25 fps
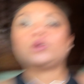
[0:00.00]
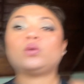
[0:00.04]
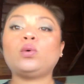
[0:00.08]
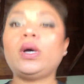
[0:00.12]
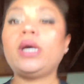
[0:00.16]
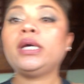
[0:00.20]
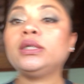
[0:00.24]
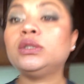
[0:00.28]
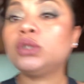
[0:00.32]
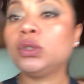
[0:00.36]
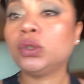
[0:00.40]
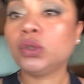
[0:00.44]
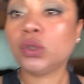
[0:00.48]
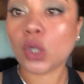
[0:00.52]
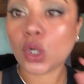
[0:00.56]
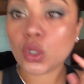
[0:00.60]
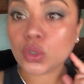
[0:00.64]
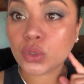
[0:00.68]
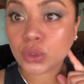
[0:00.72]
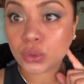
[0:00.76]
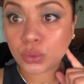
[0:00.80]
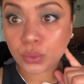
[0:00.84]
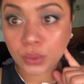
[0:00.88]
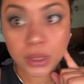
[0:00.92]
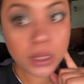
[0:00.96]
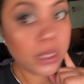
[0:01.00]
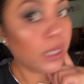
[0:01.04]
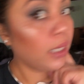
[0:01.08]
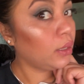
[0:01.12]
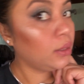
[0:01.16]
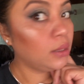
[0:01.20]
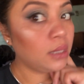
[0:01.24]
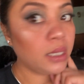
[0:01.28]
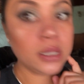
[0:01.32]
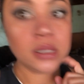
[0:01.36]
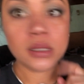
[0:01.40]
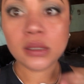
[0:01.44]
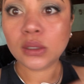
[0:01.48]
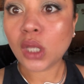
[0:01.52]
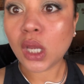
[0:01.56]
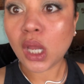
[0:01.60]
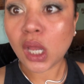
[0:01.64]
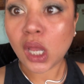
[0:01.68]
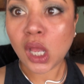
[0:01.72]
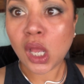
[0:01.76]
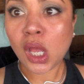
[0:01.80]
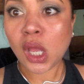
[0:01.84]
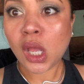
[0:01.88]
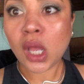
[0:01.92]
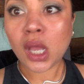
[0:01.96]
away to grocery and like,
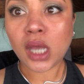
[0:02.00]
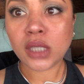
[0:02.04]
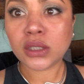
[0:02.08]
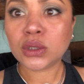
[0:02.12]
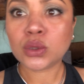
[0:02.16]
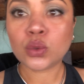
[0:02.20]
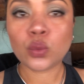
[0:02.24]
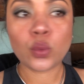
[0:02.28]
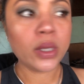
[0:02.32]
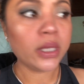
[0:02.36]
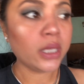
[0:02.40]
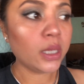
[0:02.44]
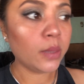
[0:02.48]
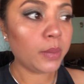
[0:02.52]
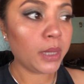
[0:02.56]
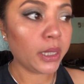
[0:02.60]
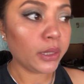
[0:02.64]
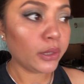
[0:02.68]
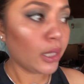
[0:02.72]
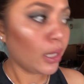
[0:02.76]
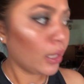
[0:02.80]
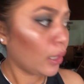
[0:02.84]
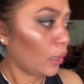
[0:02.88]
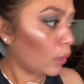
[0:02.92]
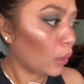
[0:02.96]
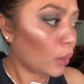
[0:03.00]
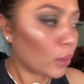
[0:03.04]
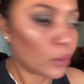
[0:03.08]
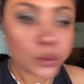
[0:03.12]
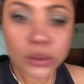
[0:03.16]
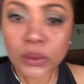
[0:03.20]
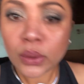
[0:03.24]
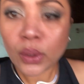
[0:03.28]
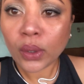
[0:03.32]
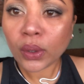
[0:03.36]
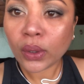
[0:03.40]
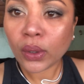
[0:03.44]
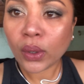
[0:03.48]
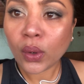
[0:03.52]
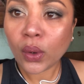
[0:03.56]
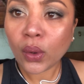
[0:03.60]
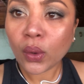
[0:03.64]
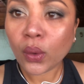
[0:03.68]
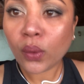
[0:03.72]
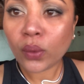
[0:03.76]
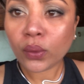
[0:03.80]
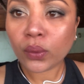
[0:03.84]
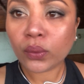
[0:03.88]
duh, I just wake up like this. You know,